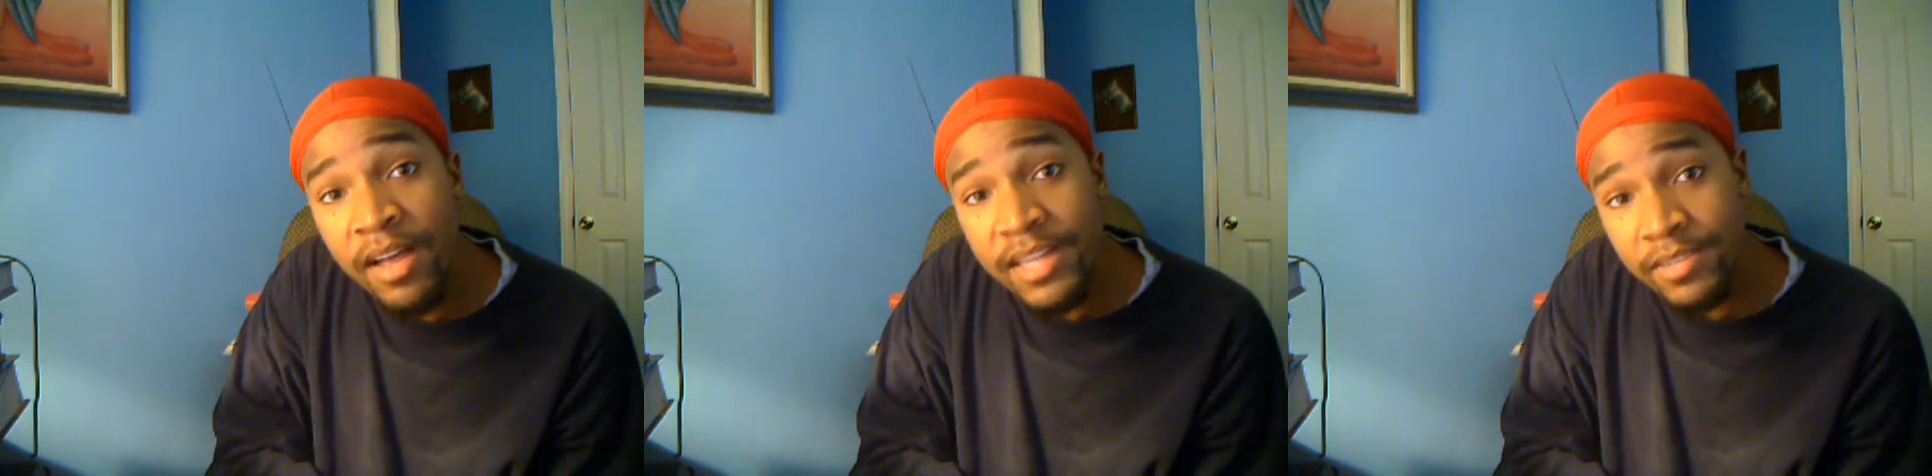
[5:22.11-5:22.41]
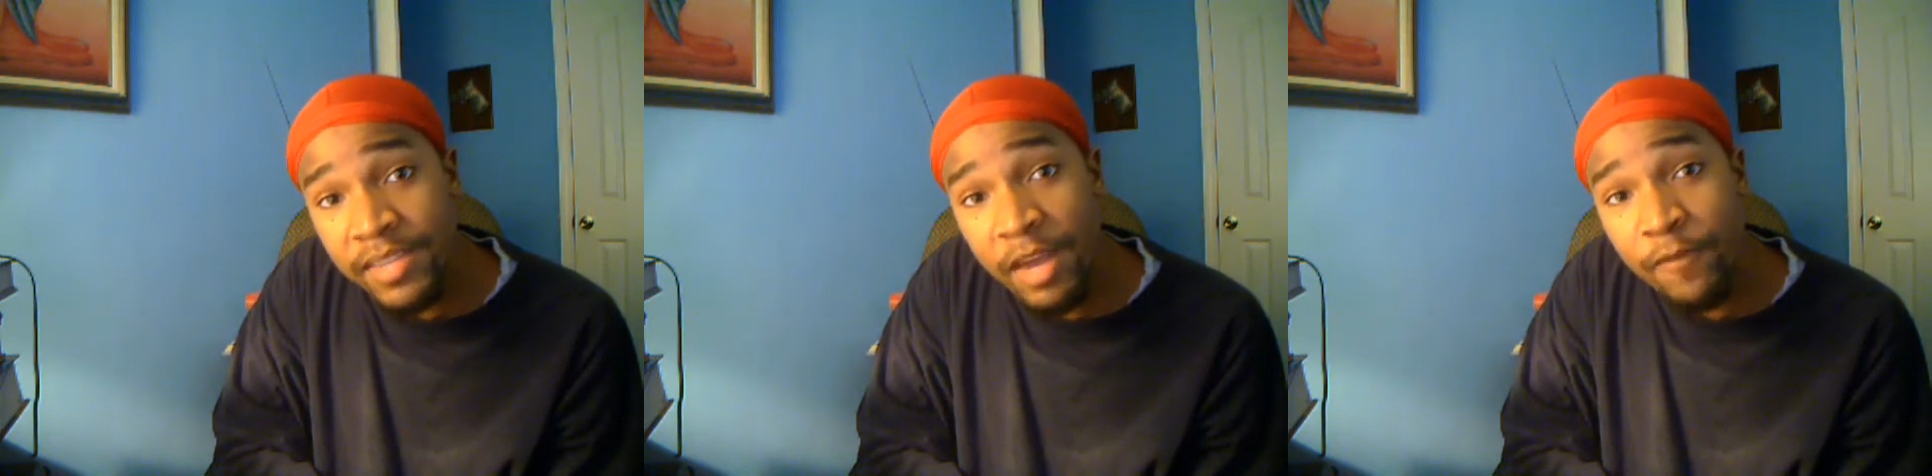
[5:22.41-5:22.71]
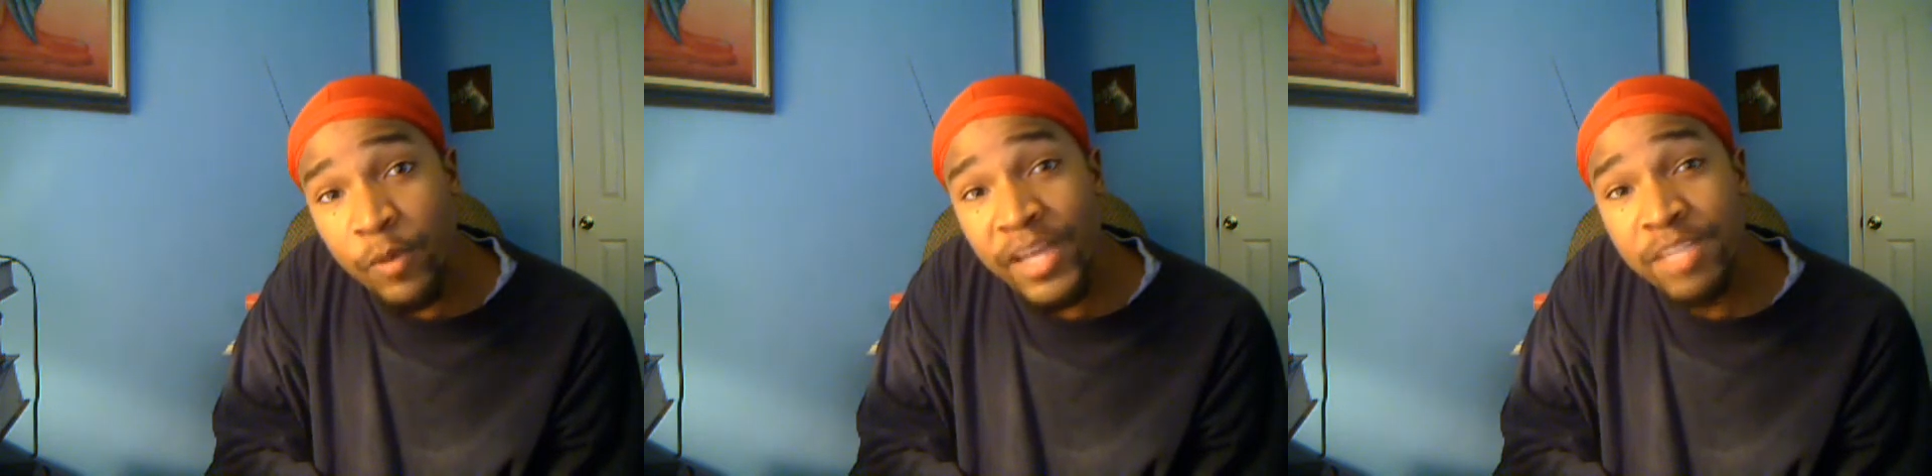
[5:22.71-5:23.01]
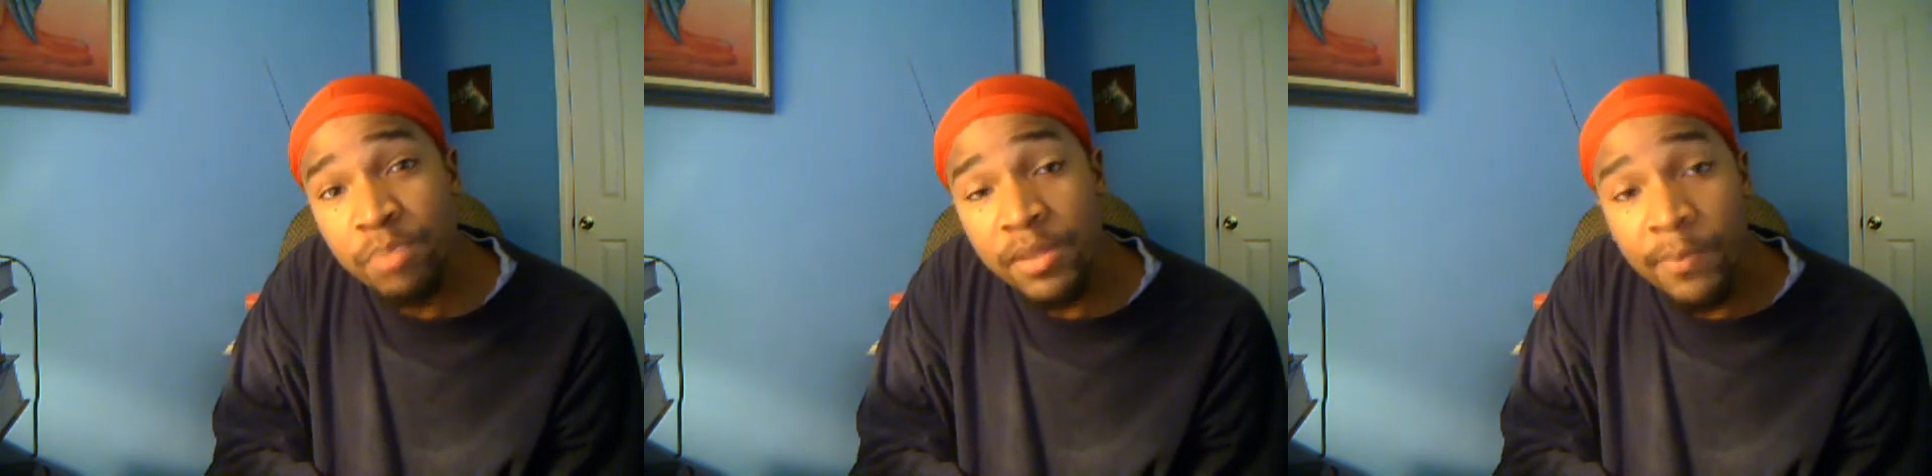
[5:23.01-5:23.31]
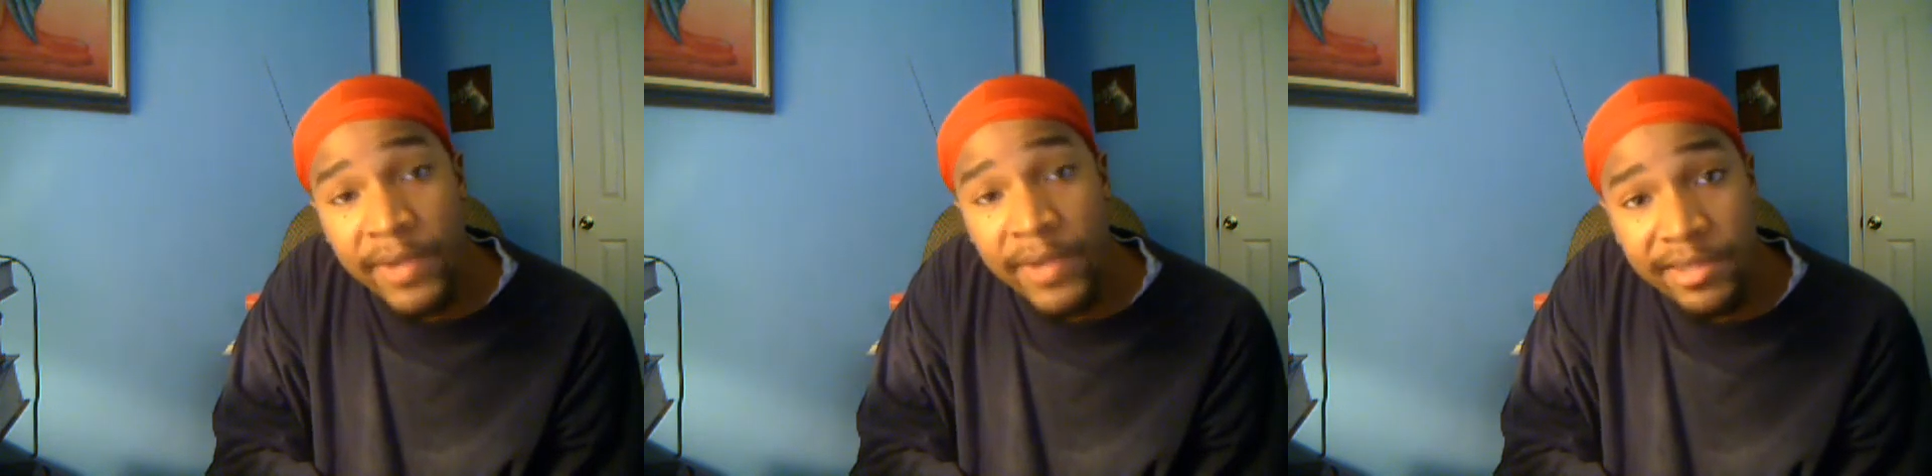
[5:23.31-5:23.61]
so therefore let's be
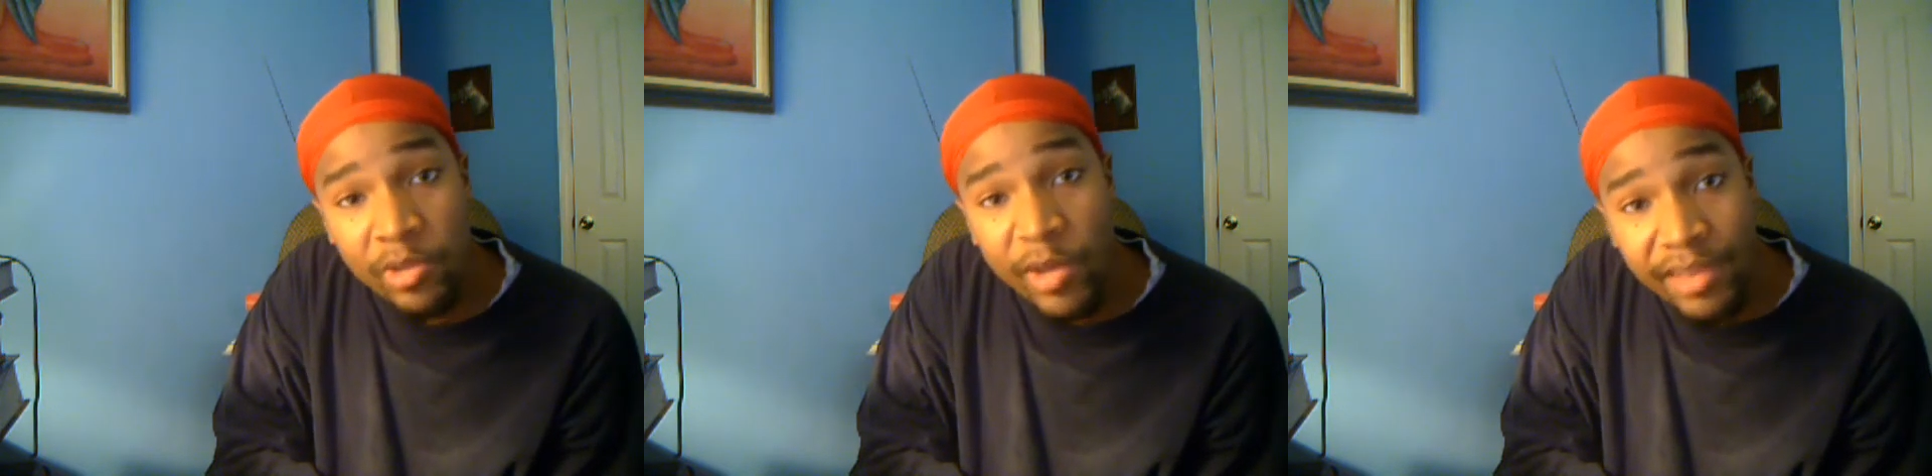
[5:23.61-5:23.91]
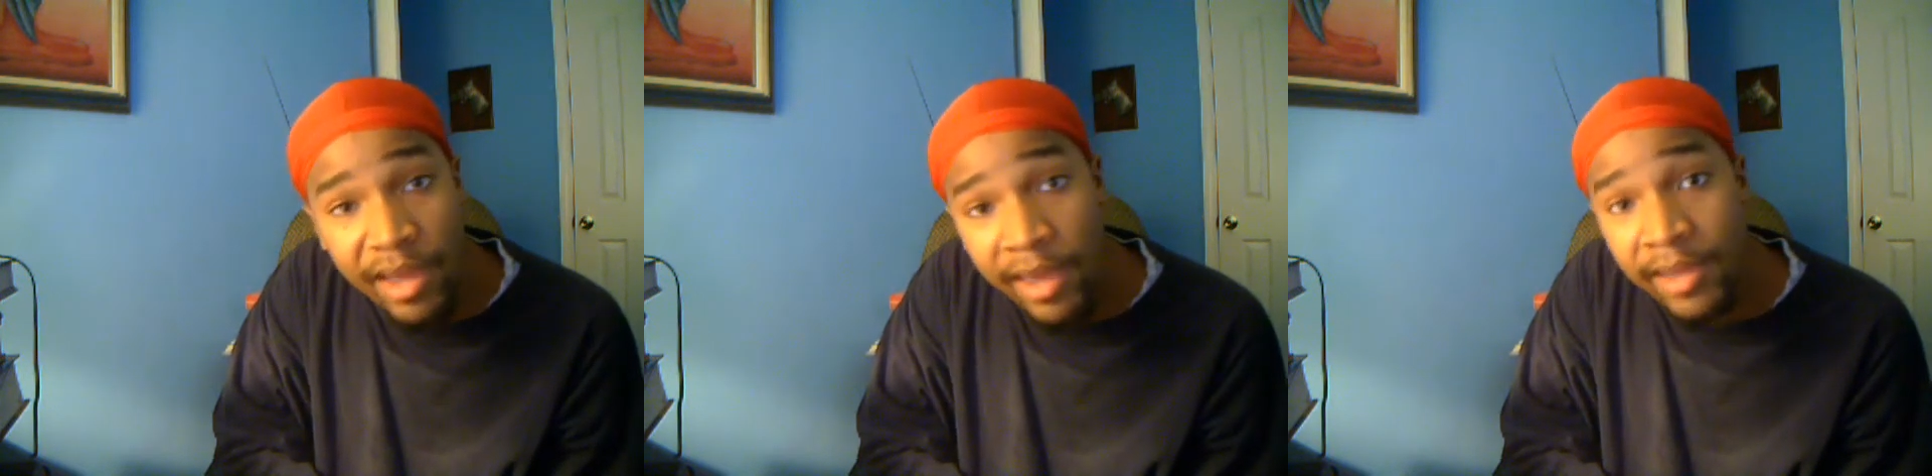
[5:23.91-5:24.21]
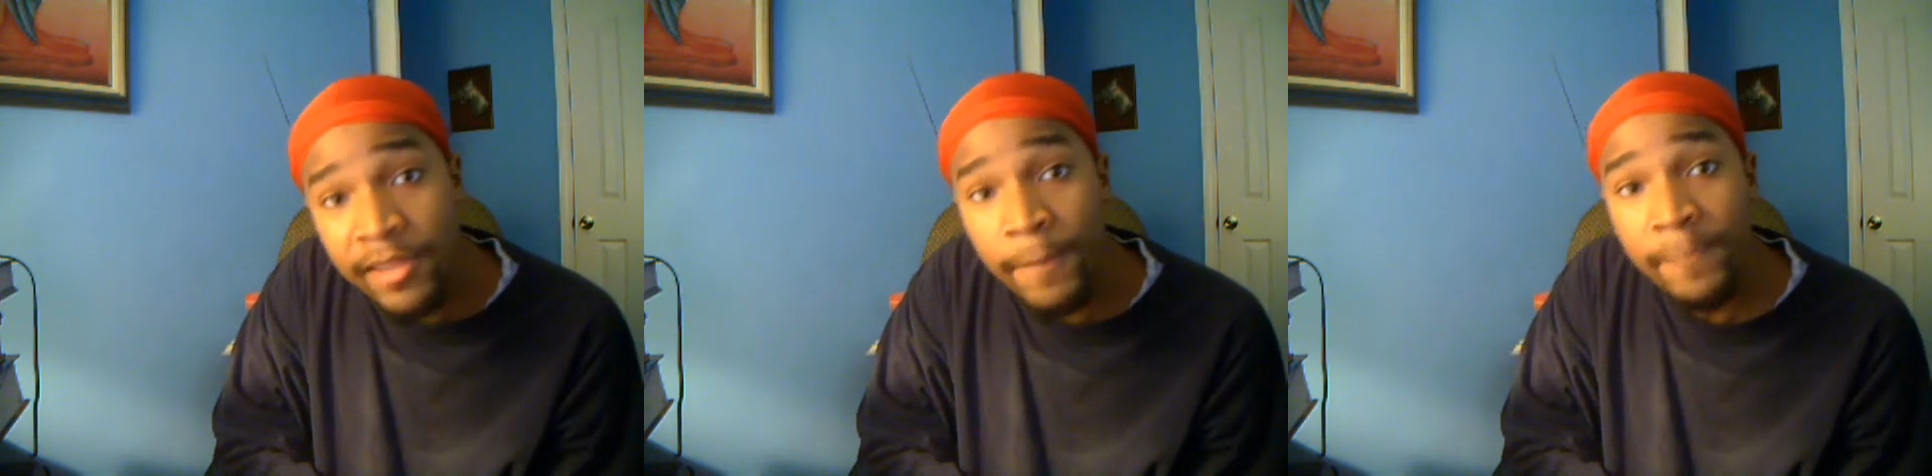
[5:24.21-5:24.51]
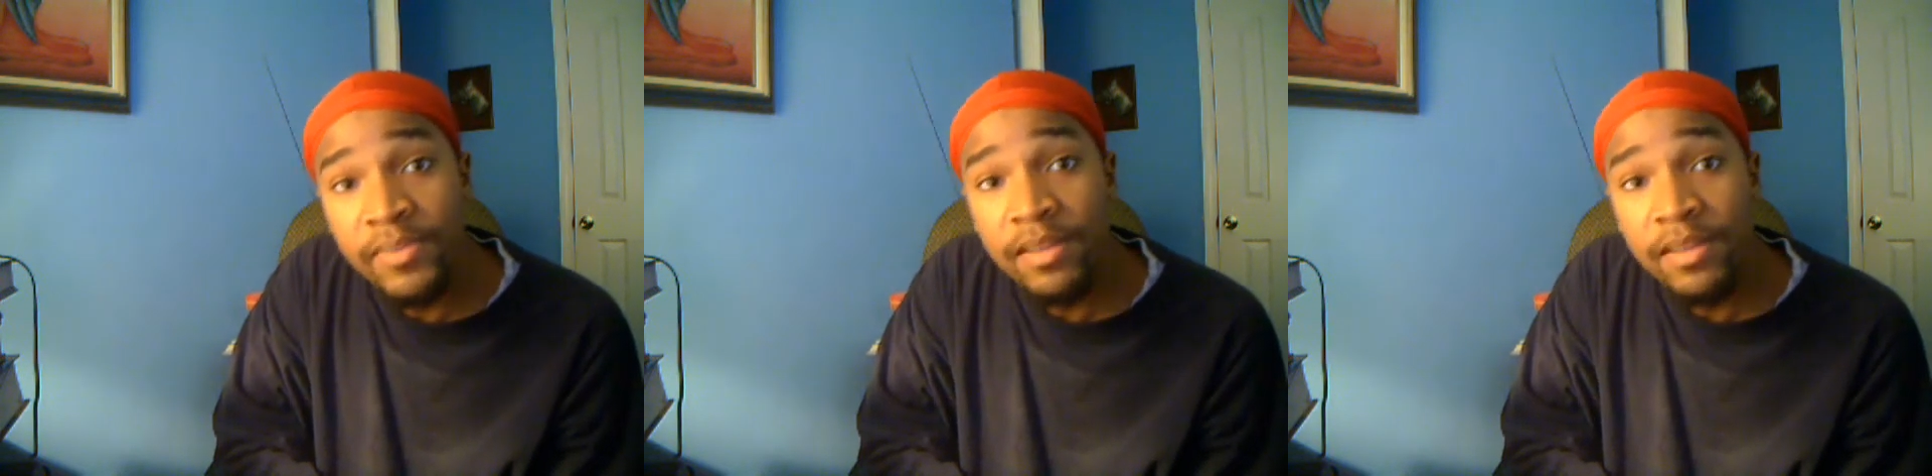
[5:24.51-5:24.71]
dependent on the head